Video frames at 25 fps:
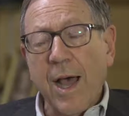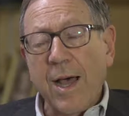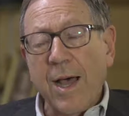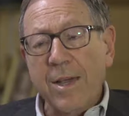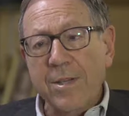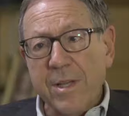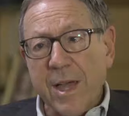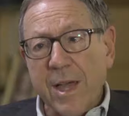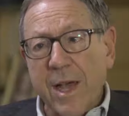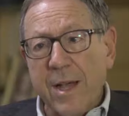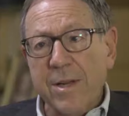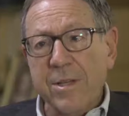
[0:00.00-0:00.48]

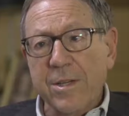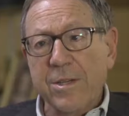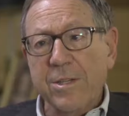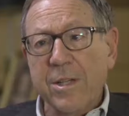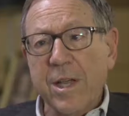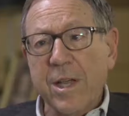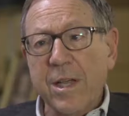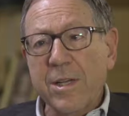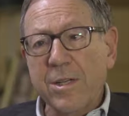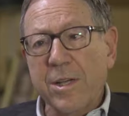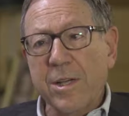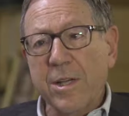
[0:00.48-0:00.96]
as
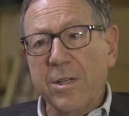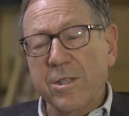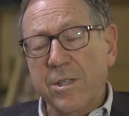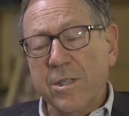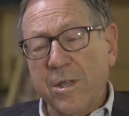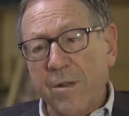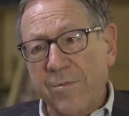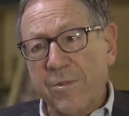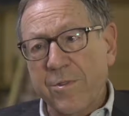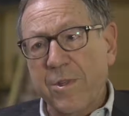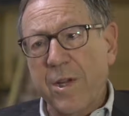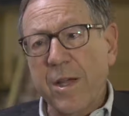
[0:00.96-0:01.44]
Anastasia
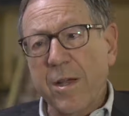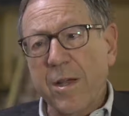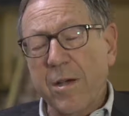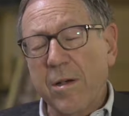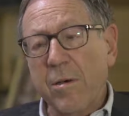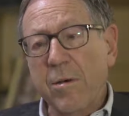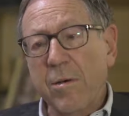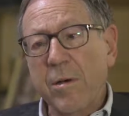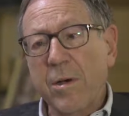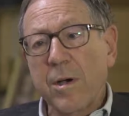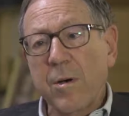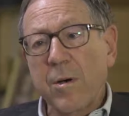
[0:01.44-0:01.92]

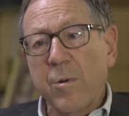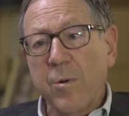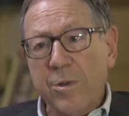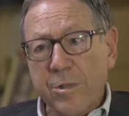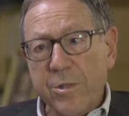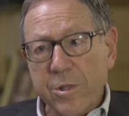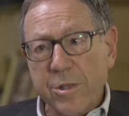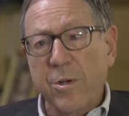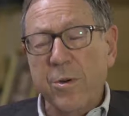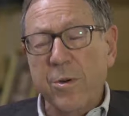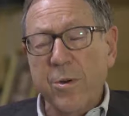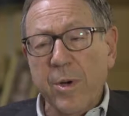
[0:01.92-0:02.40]
Shevchenko
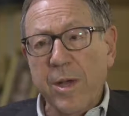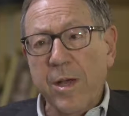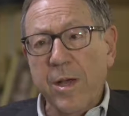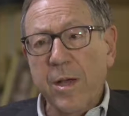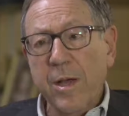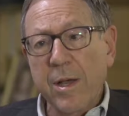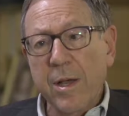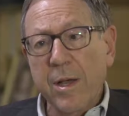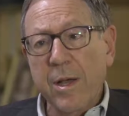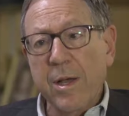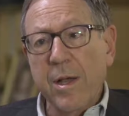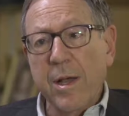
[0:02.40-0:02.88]
was
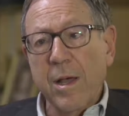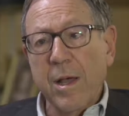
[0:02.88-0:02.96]
doing,